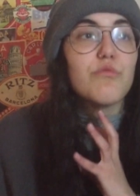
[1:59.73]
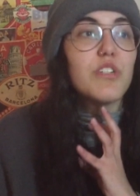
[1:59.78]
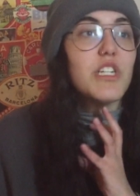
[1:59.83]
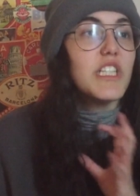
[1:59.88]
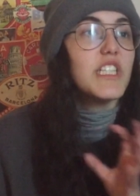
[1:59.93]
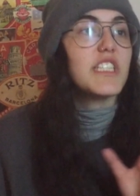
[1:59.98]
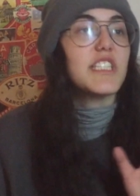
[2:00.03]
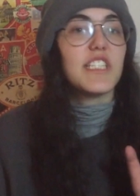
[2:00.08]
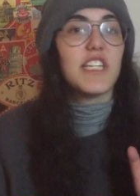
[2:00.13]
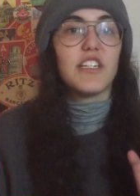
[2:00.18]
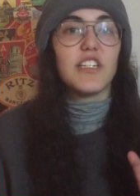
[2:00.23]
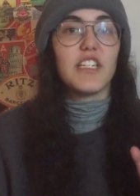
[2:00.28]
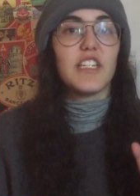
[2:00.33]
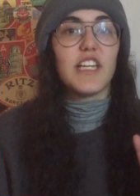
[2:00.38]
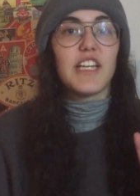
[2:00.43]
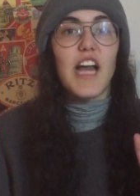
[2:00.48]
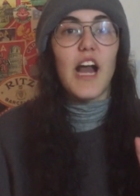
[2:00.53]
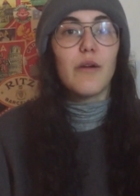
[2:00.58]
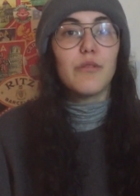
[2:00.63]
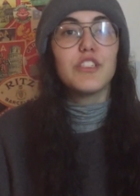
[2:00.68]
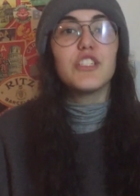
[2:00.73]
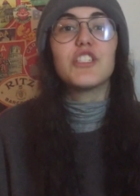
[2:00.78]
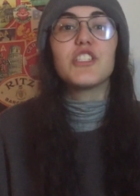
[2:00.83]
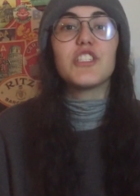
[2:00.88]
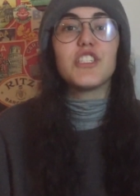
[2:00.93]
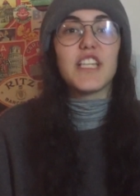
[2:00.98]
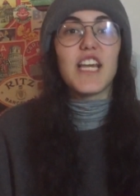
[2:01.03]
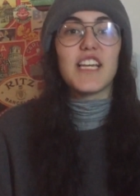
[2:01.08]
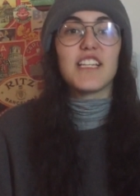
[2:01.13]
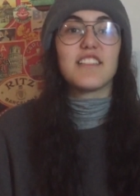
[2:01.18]
really scary. Like I was
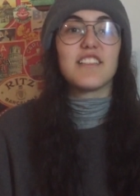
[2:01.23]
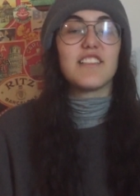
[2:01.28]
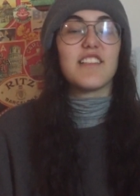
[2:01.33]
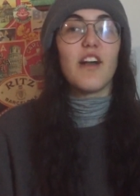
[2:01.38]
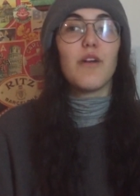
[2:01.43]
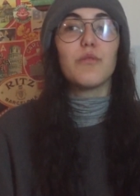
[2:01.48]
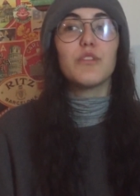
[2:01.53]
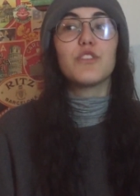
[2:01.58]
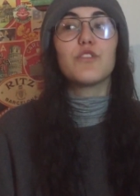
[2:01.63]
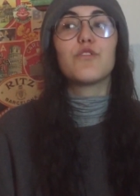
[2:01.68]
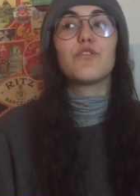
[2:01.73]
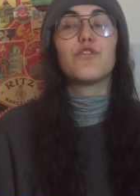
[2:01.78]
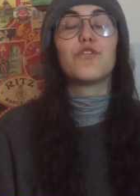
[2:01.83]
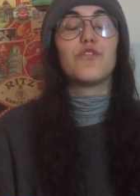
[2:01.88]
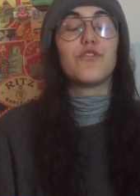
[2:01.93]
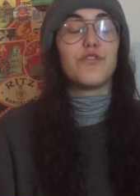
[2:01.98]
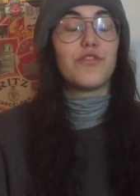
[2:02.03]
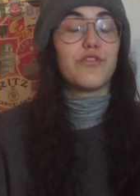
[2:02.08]
six. That was